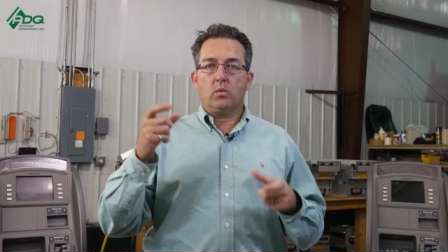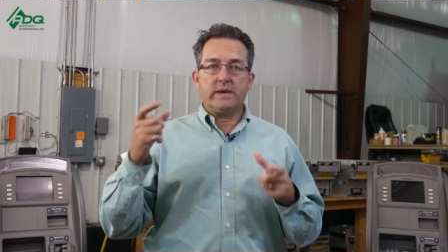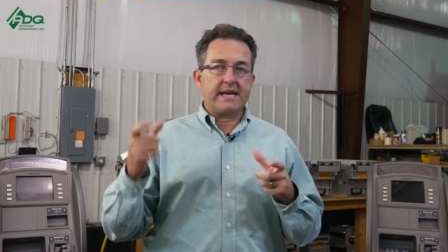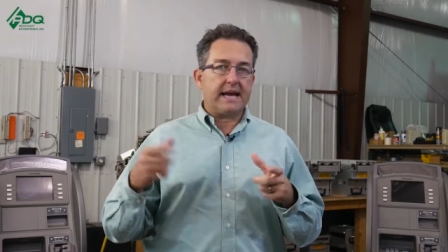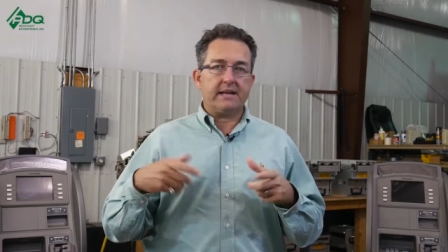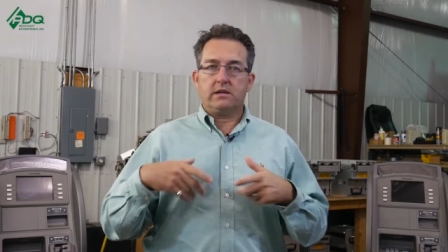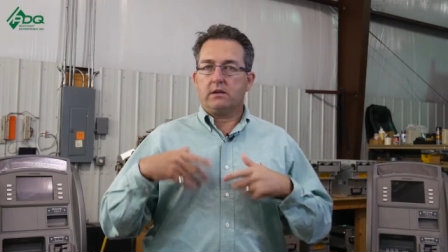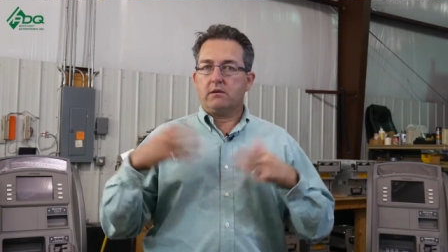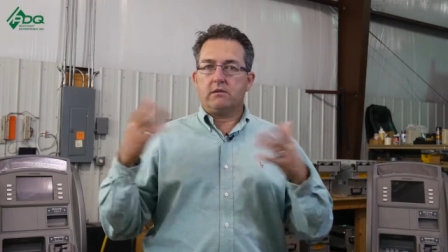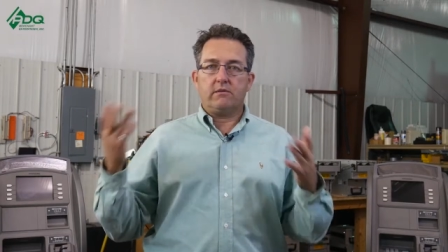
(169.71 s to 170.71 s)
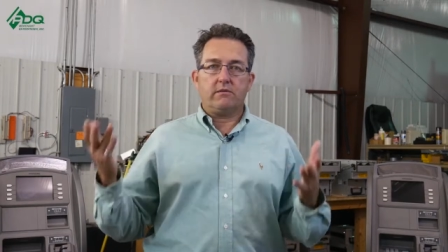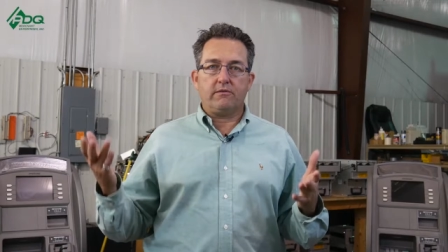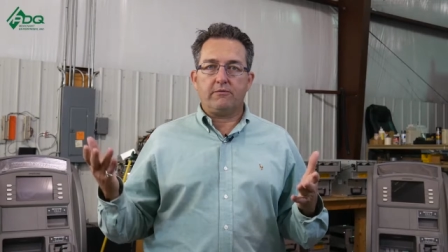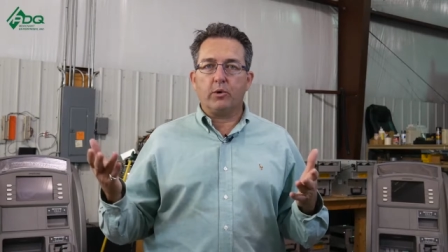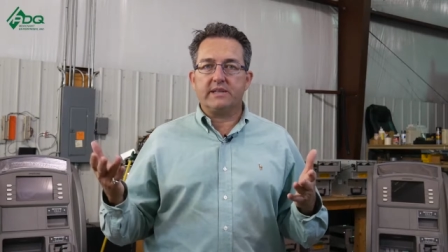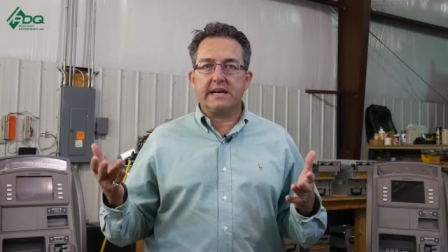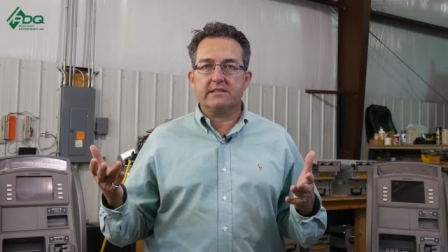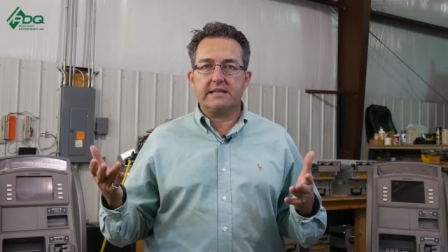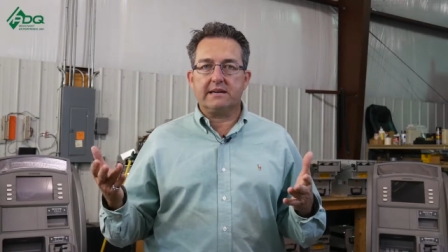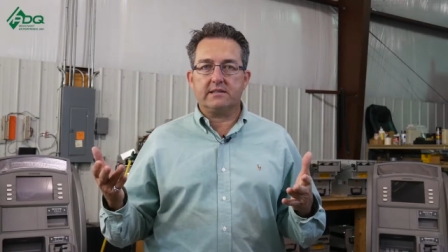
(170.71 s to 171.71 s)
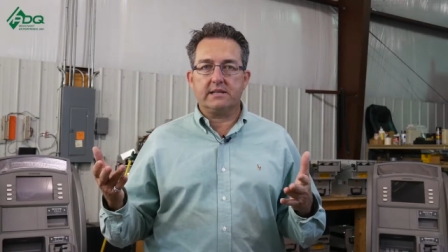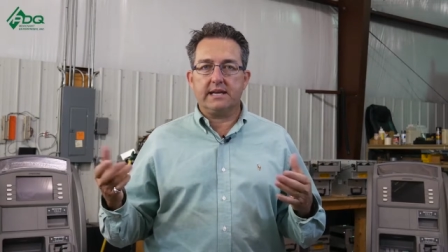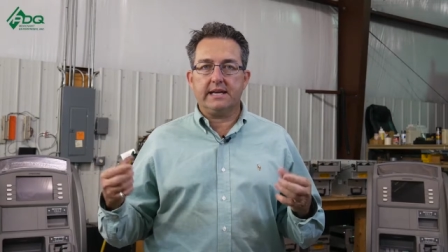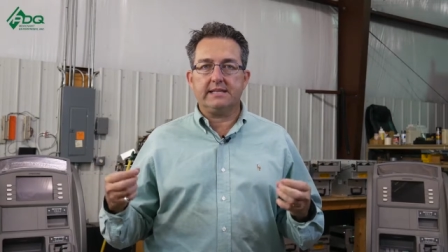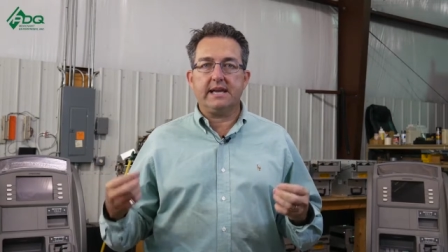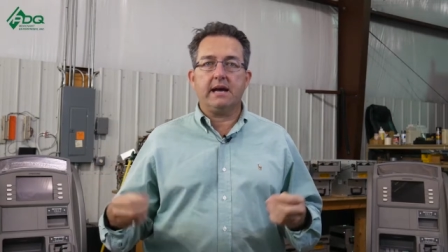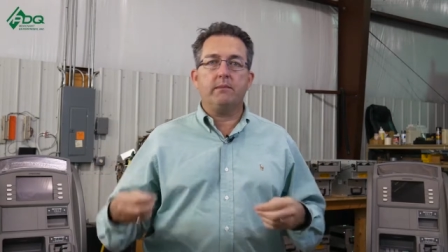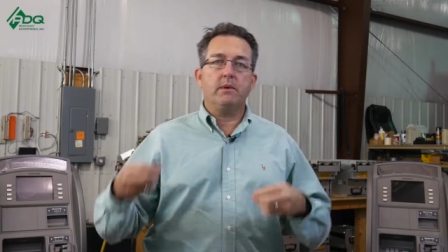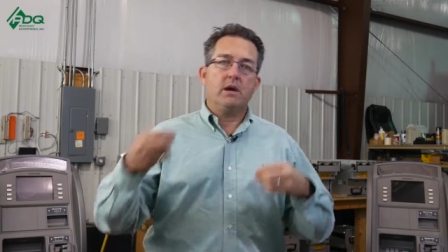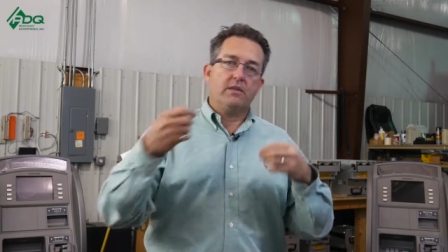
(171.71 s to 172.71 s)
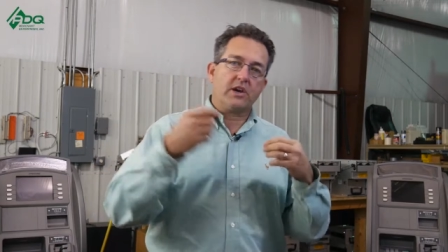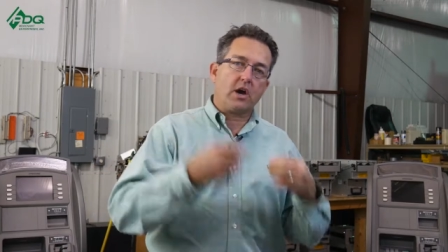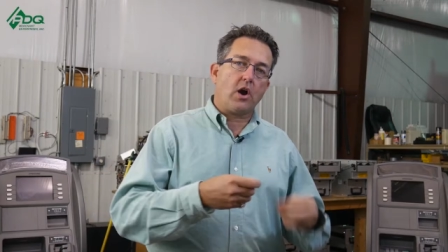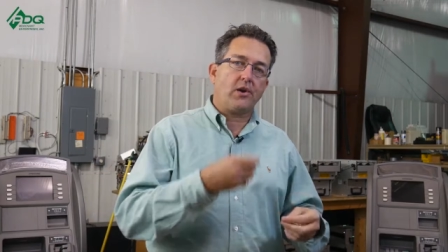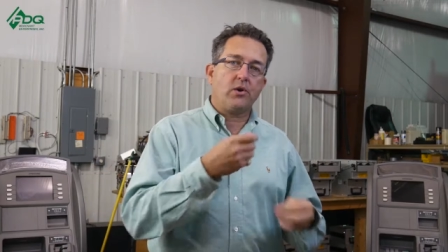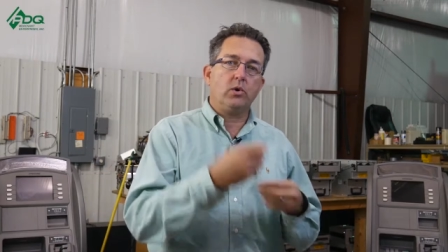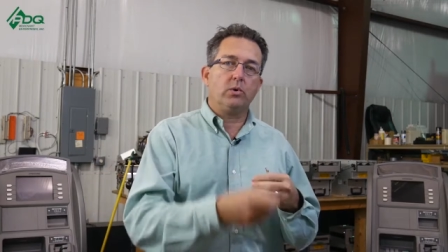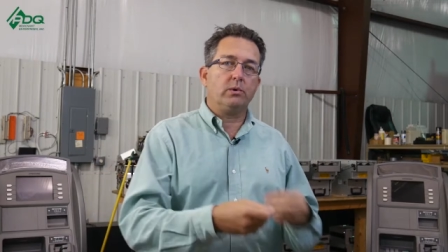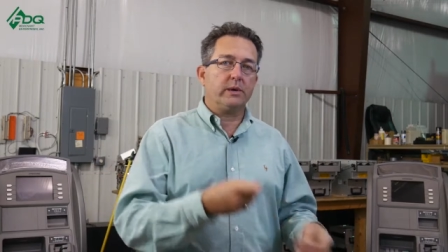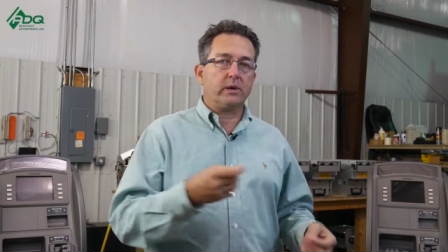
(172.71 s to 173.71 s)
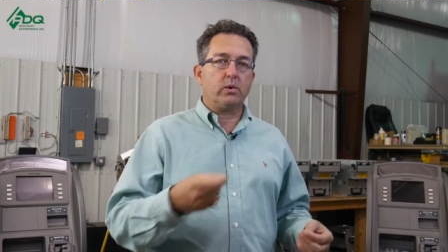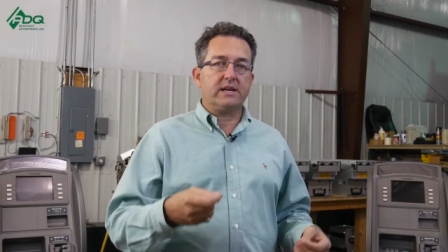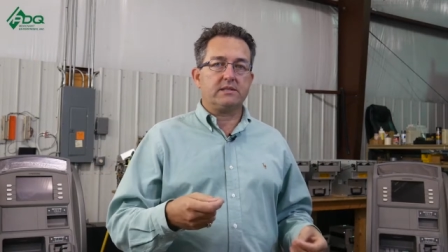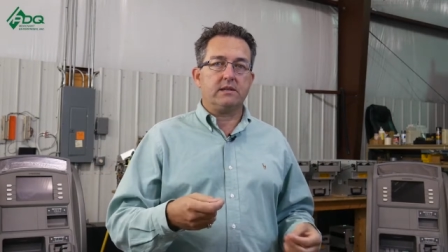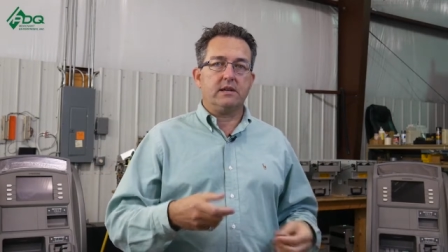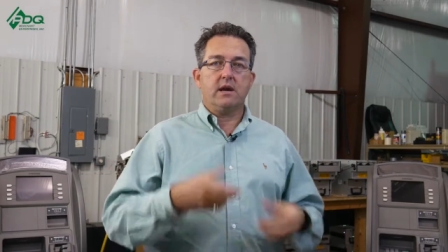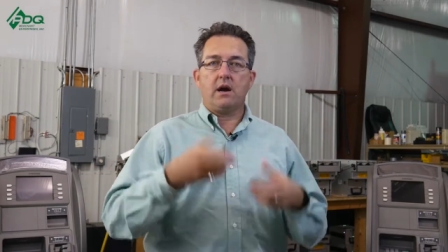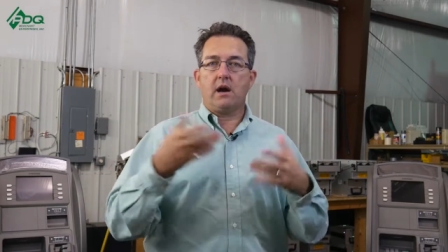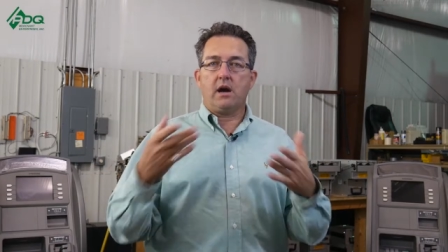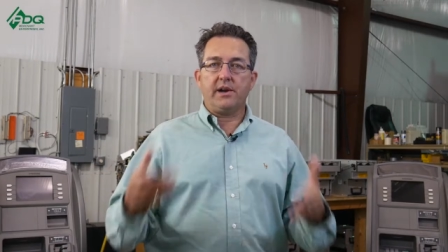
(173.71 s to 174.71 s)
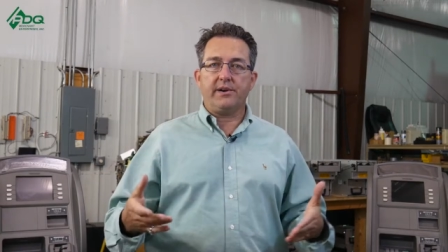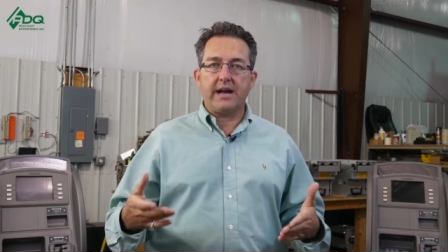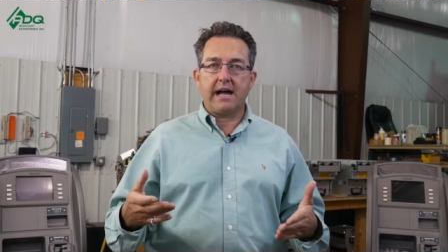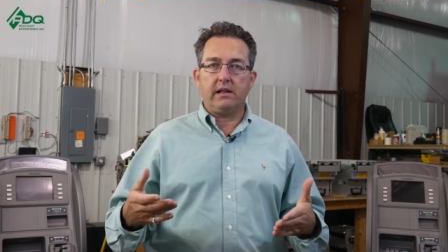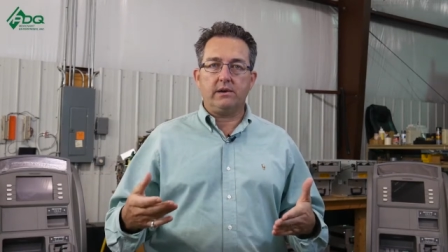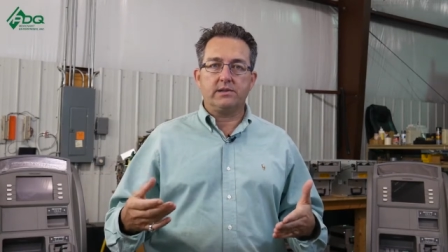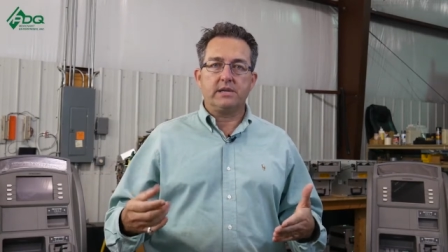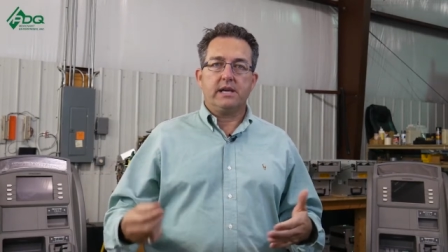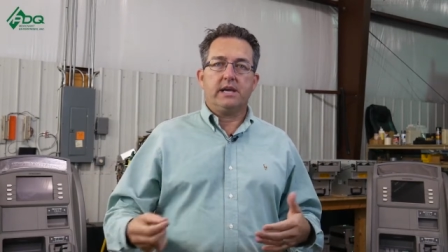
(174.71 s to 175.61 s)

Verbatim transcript: We got $4,000 in the ATM. The cardholder requested $100.